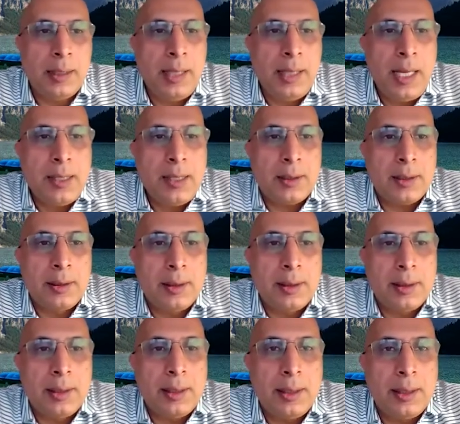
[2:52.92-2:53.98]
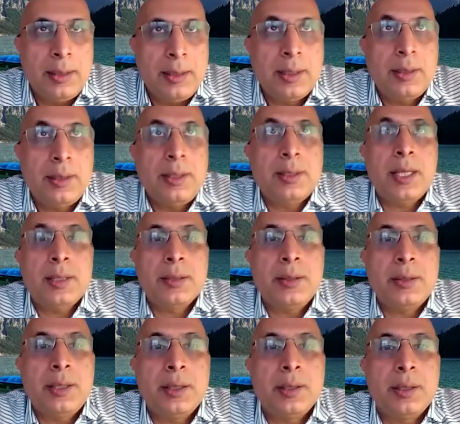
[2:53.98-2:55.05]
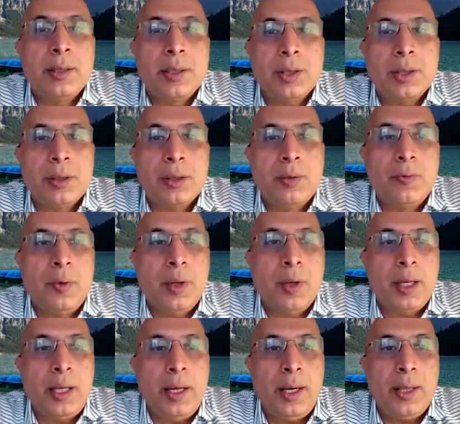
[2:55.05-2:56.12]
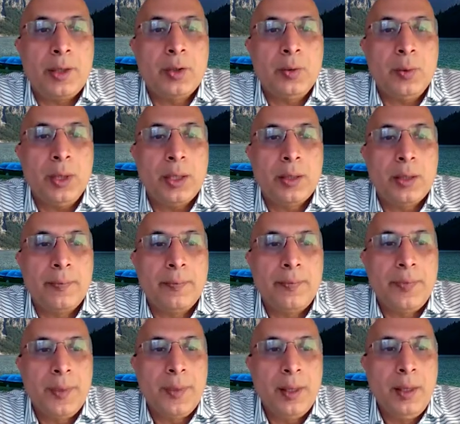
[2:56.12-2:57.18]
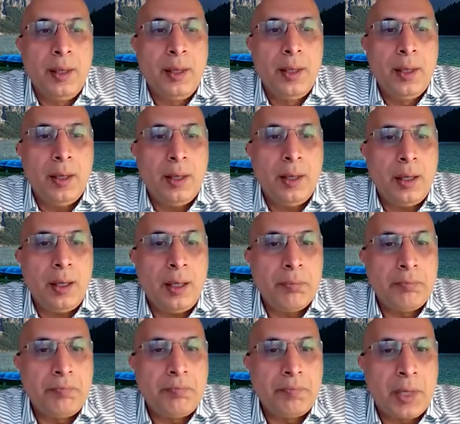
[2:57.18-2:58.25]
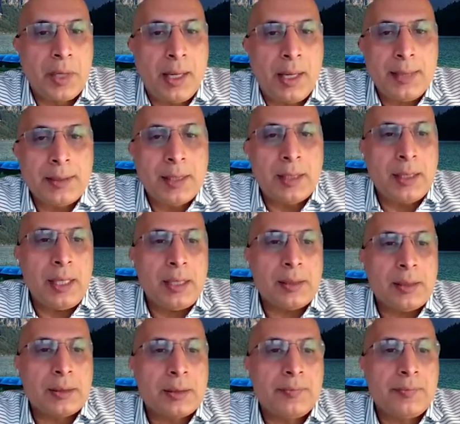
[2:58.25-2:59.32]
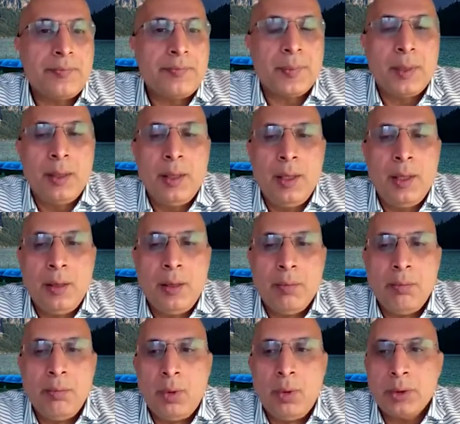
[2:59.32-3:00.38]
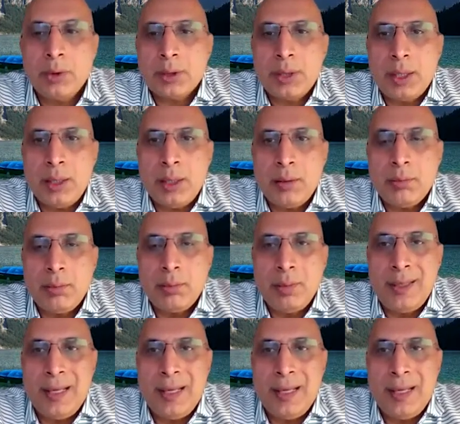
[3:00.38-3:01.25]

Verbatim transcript: that data is a necessary condition for AI to work. Um, classic case most uh,